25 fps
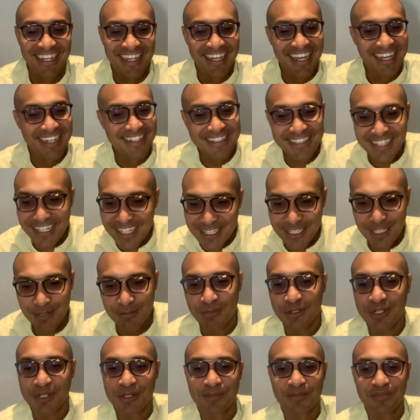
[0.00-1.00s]
It's
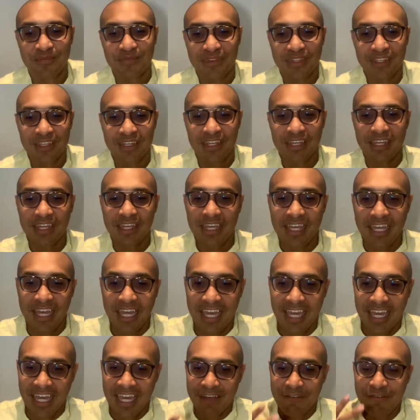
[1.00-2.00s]
teachable.
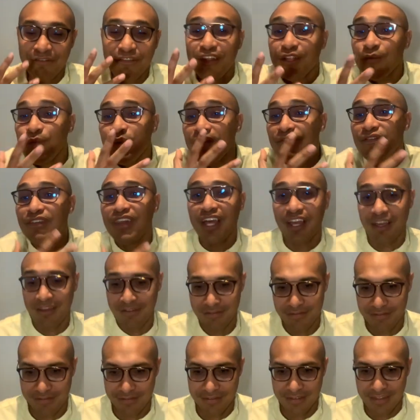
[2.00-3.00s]
It's filled with love.